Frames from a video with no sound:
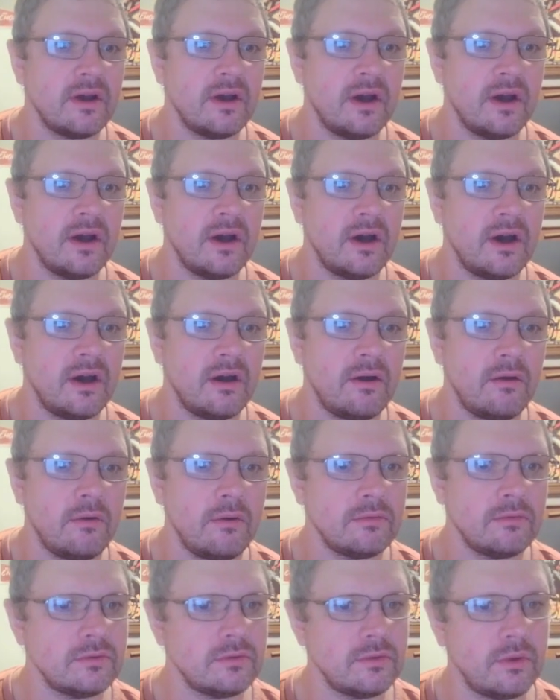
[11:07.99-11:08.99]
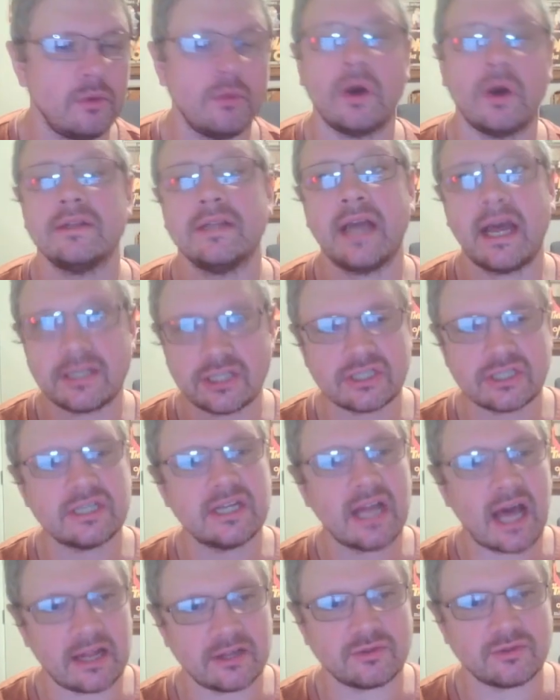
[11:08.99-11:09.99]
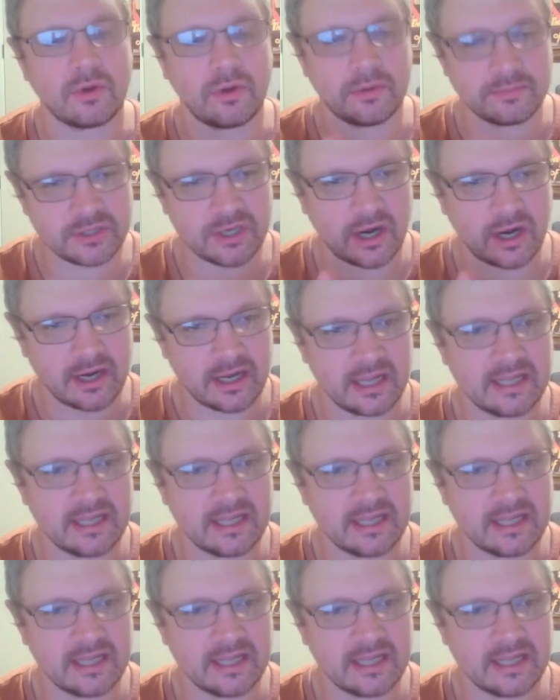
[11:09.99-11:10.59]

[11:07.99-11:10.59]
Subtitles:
well, not just a knowledge roll, I'm sorry.